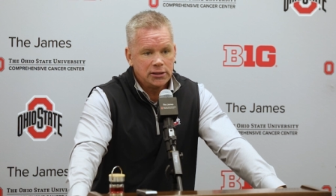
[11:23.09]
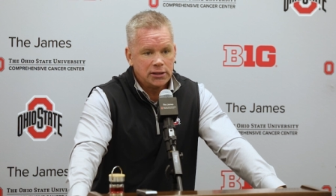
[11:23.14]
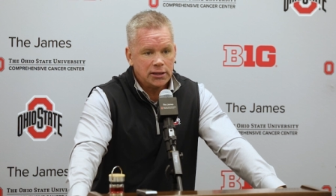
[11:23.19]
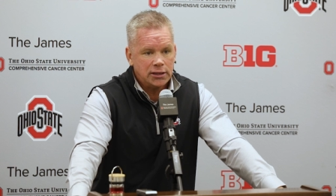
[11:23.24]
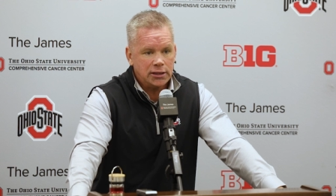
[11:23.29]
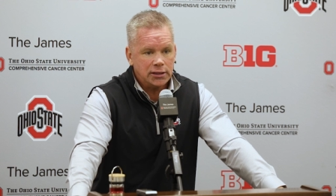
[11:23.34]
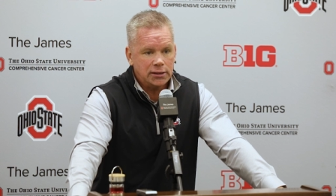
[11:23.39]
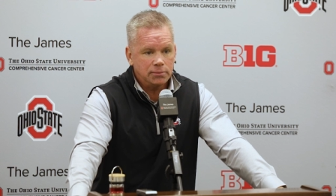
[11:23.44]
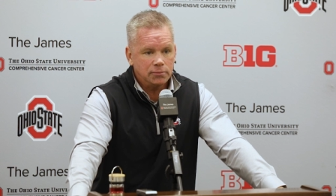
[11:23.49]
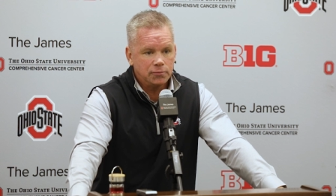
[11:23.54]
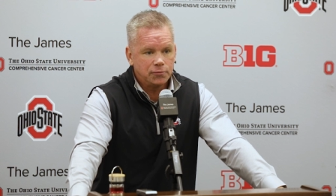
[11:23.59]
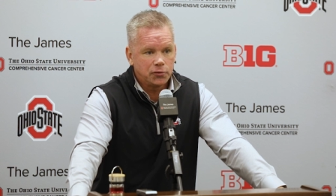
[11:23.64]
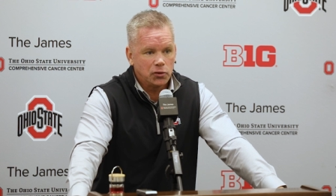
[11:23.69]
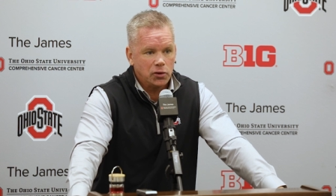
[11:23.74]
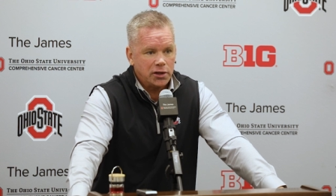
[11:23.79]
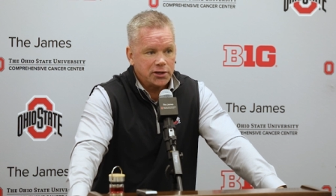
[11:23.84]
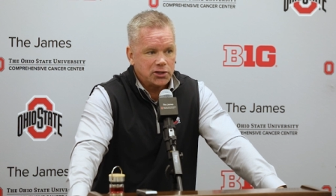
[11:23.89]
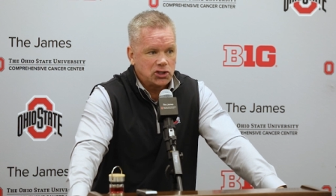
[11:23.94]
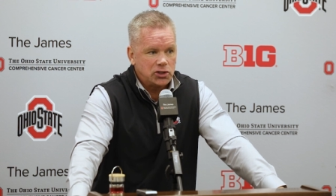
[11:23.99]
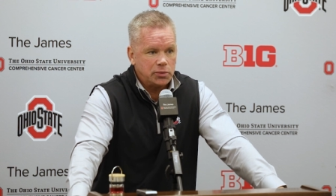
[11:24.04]
Um,
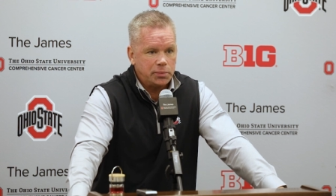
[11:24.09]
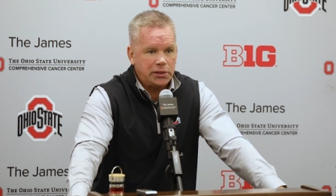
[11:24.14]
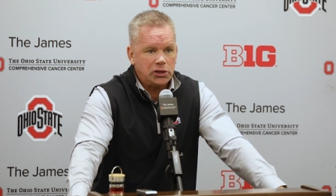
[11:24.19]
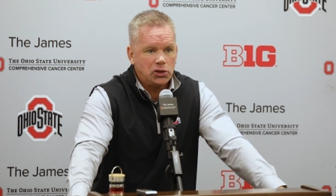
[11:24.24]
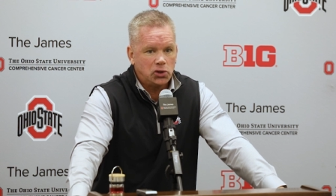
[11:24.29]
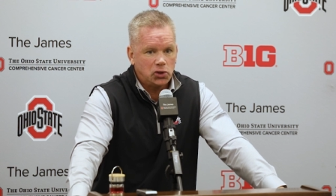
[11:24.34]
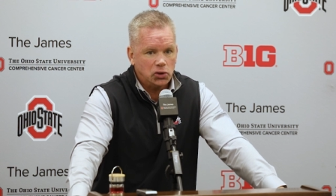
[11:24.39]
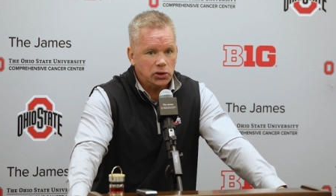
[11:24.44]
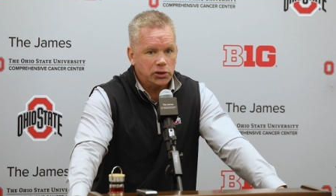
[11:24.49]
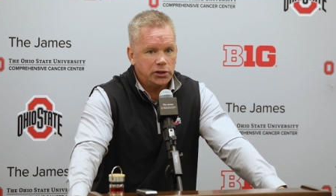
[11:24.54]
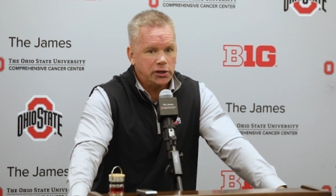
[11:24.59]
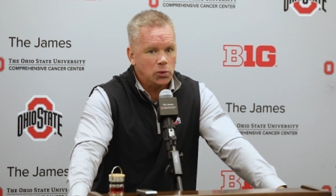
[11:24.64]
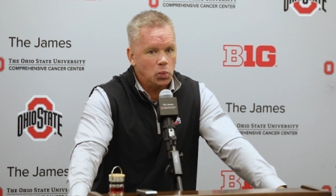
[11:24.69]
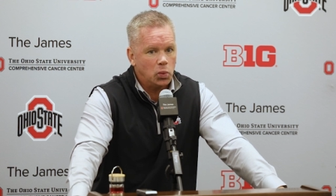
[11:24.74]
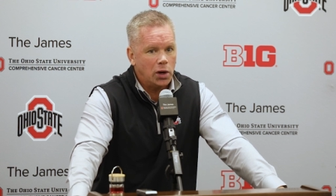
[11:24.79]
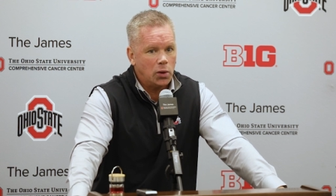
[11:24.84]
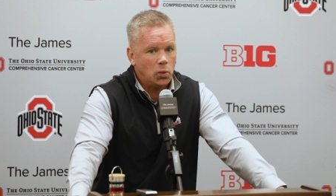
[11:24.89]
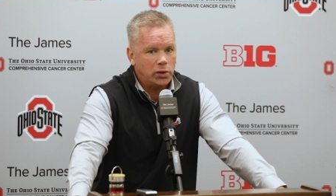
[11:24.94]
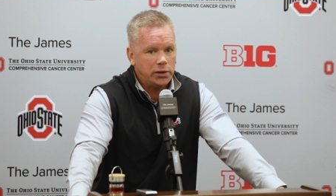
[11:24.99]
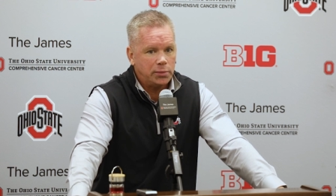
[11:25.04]
for us to be good in
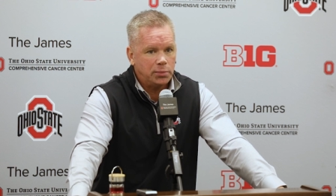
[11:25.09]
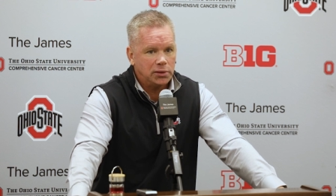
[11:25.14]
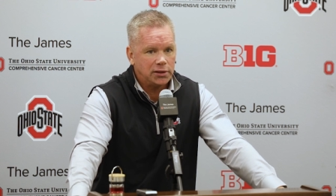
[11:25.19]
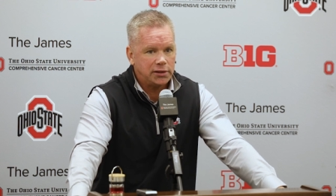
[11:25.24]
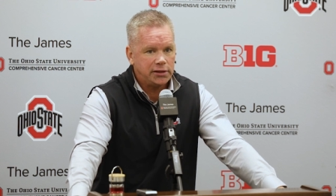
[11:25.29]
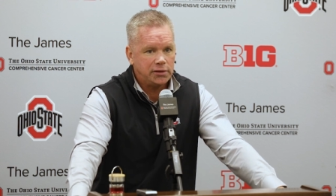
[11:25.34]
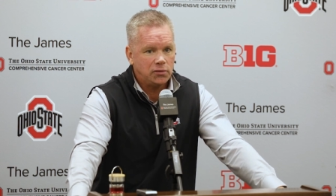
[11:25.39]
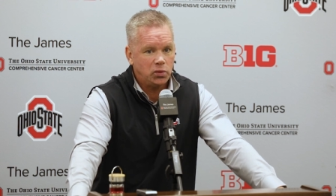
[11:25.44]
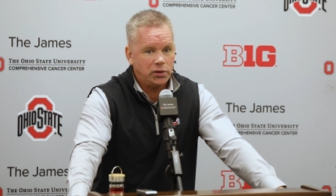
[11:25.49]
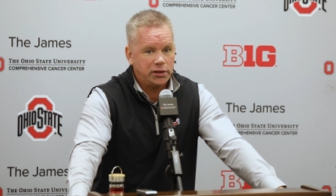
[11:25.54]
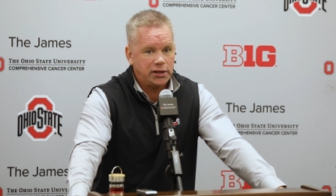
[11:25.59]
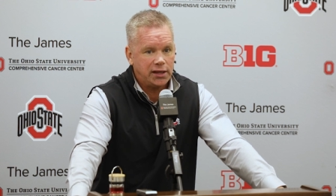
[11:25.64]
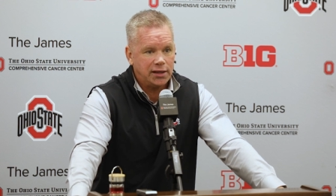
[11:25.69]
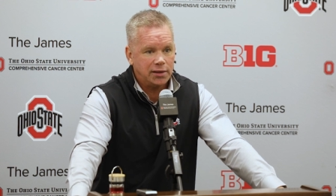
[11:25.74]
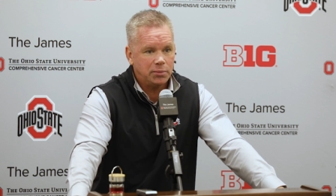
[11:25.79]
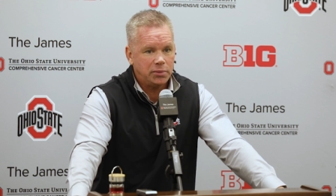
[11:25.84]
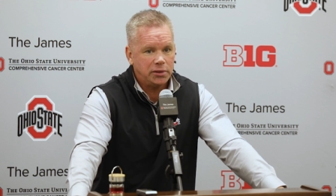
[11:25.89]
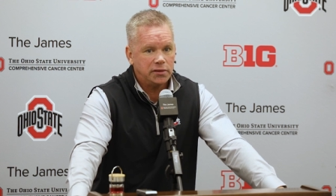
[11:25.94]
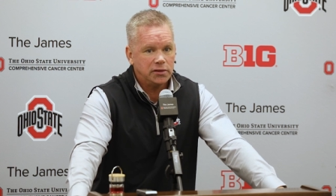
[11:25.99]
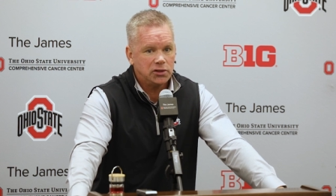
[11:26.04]
what we believe we
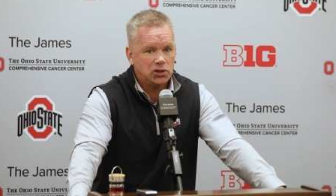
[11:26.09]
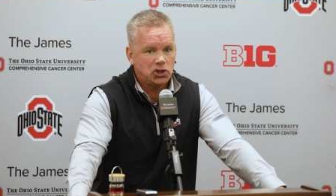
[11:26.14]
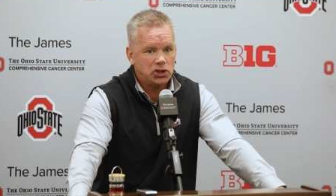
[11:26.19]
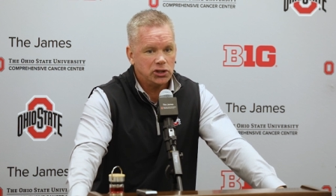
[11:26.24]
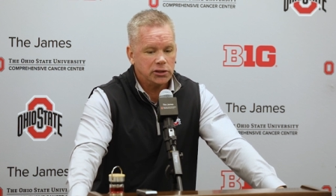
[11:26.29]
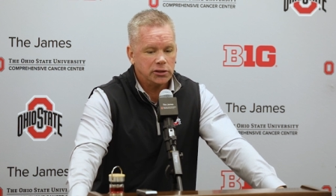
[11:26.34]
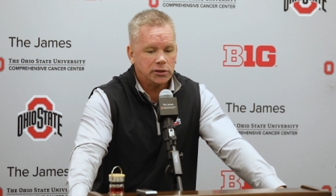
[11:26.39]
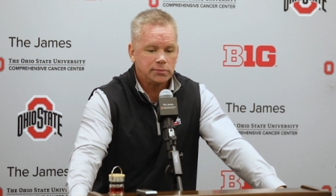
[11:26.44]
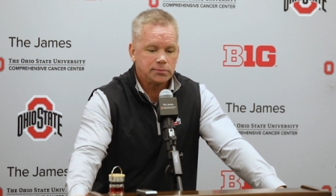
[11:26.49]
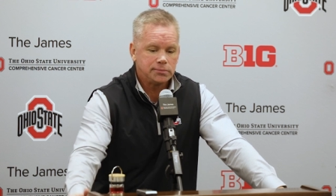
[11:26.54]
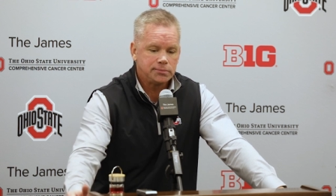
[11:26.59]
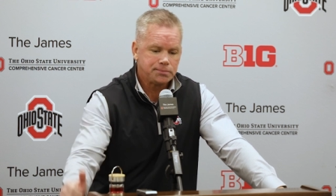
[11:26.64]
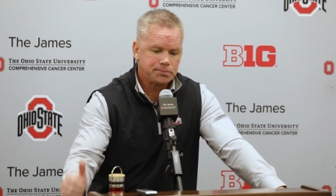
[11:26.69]
can be this year,